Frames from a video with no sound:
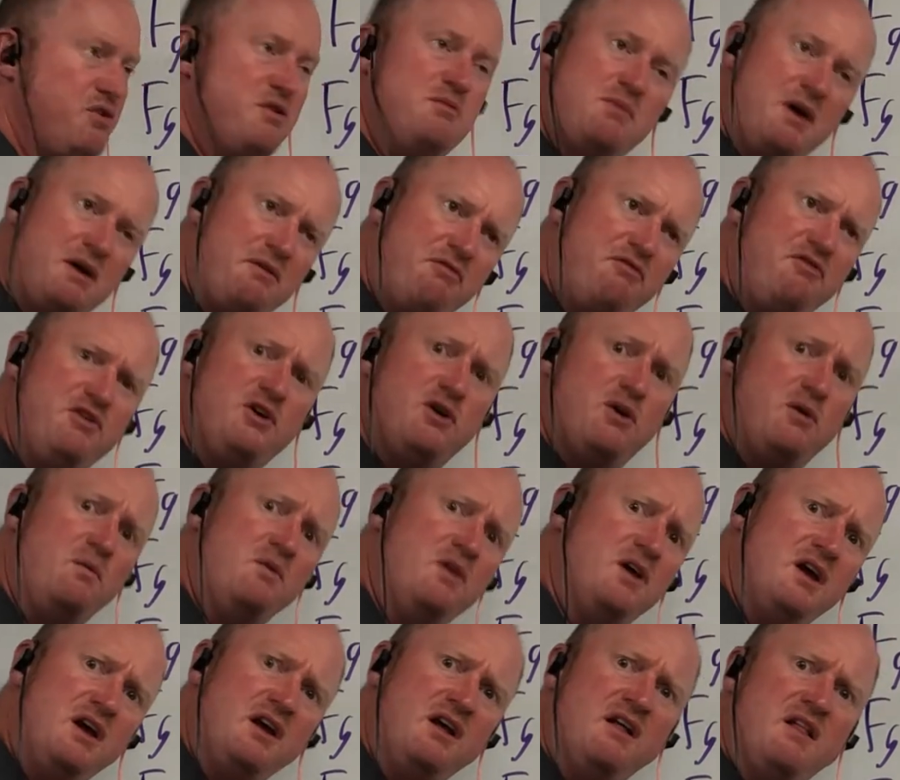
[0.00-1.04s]
You might feel
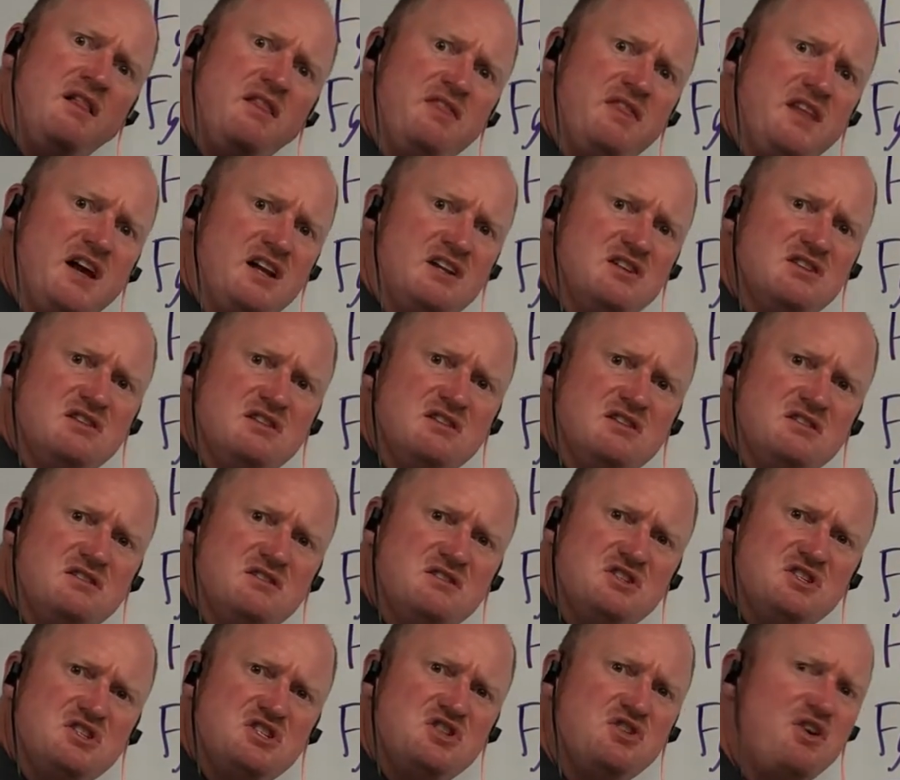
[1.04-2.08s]
that
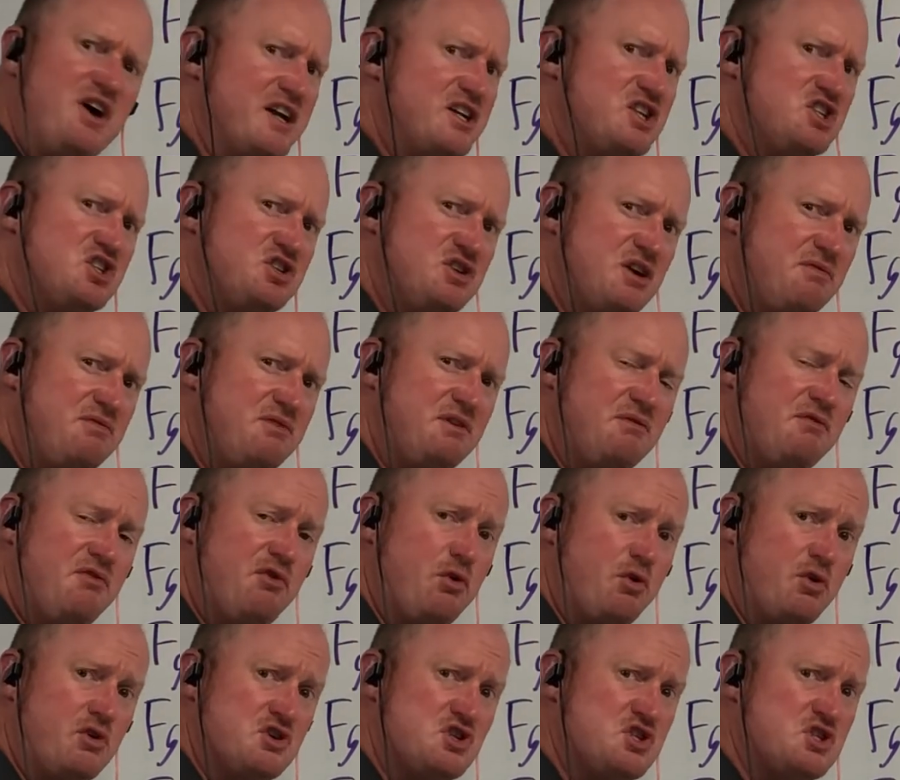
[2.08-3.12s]
slight shift in
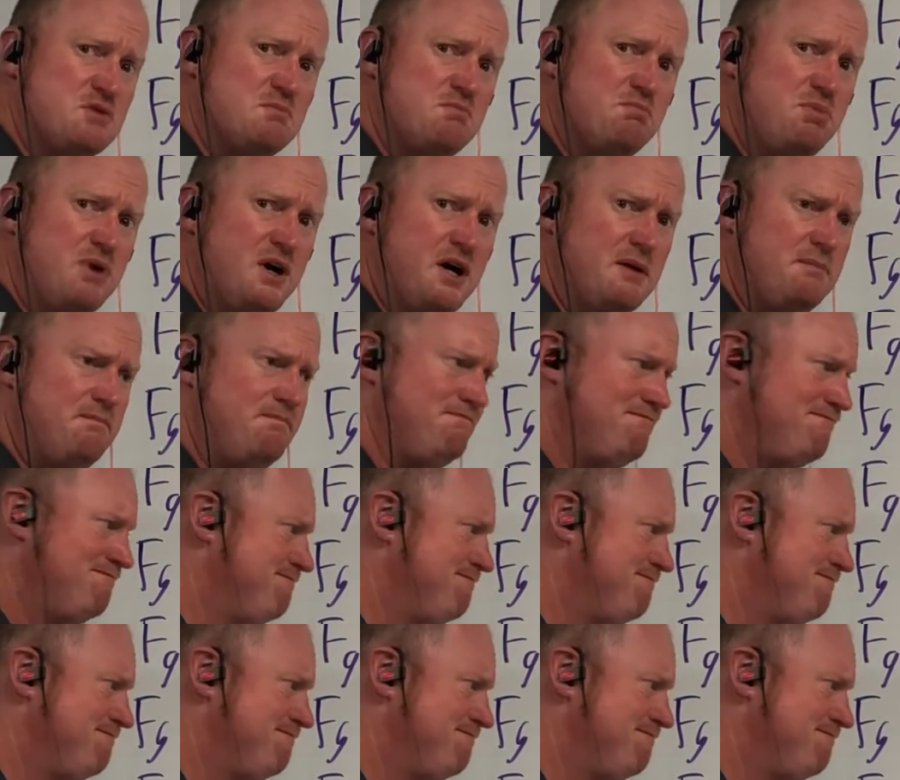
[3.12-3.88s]
force, but